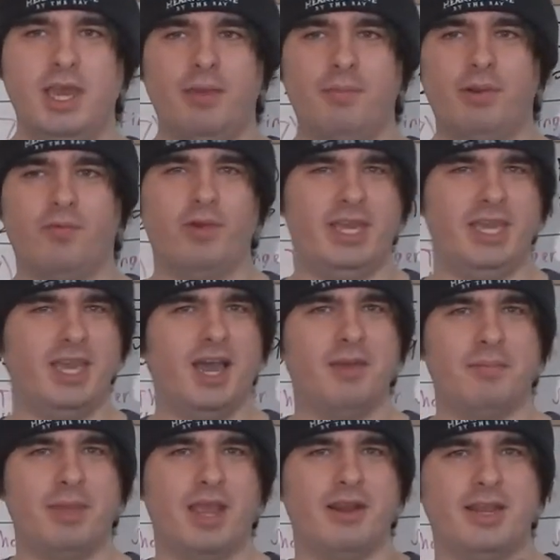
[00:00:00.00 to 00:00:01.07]
But when he got
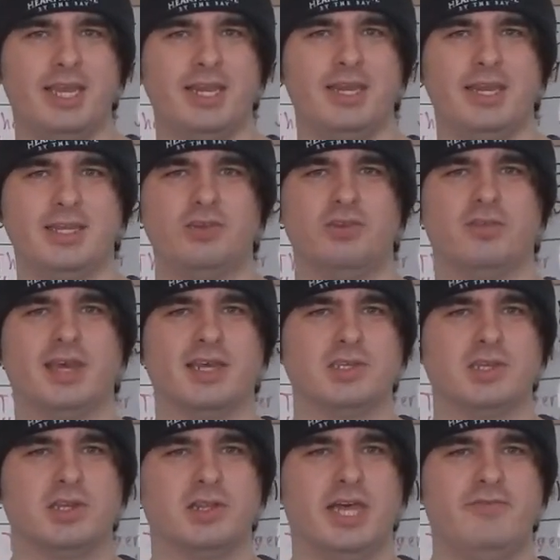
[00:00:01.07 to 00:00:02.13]
married in
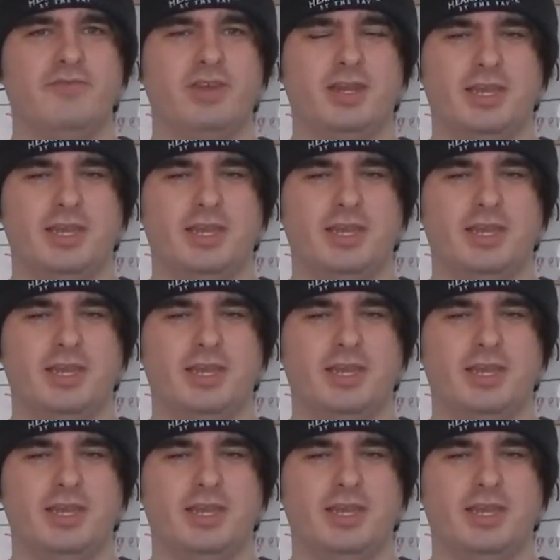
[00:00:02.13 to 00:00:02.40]
2011,